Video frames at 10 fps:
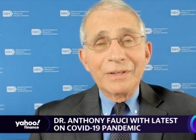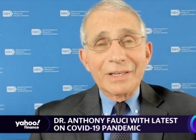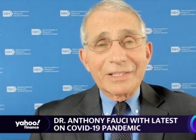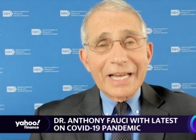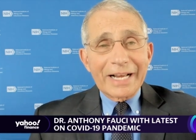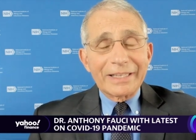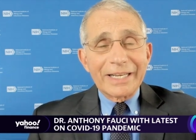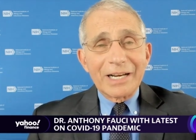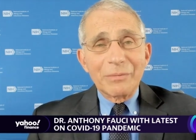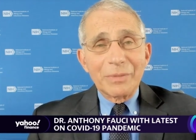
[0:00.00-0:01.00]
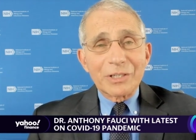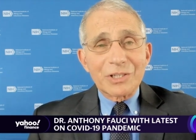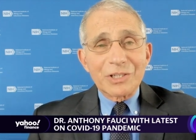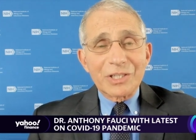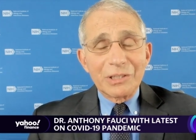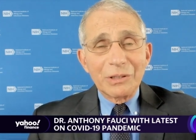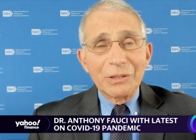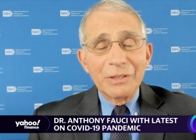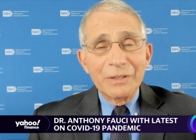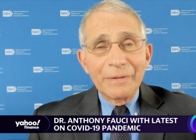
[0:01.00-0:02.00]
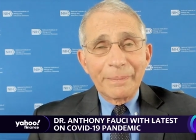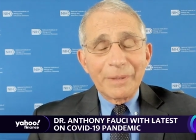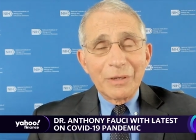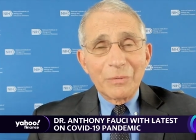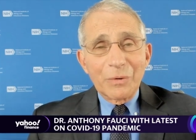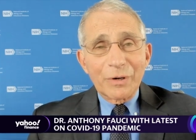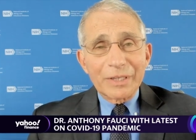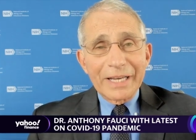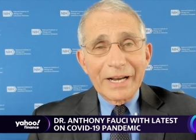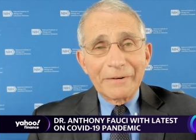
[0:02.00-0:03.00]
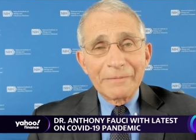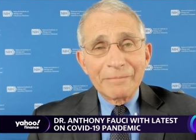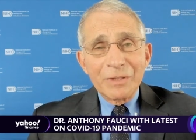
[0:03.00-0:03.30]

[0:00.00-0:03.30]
exactly how much is still being worked out.